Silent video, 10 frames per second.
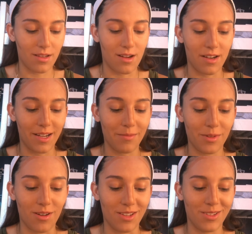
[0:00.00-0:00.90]
time
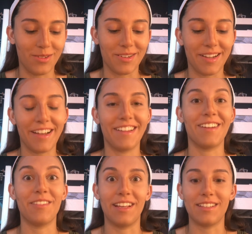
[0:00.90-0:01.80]
contouring, and then
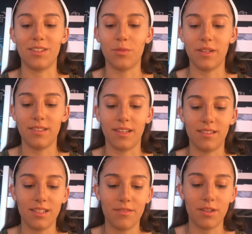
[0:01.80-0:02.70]
I realized I had 20
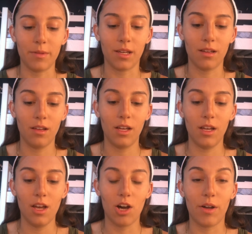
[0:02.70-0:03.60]
seconds left, and I'm like,
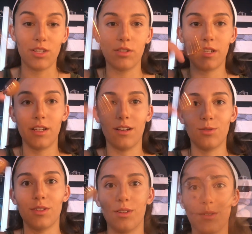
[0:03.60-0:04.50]
okay, so this is how I
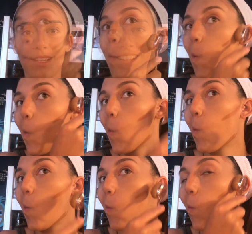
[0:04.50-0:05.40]
contour the nose.
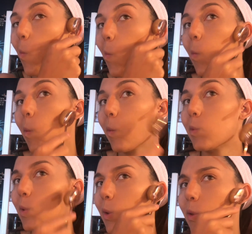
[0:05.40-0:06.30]

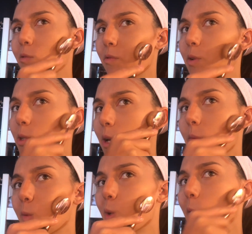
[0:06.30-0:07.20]
This is like the first
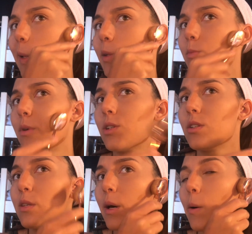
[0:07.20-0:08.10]
time I'm trying these
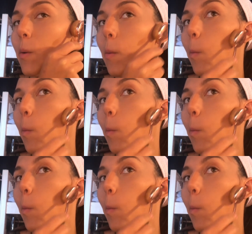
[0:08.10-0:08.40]
brushes out.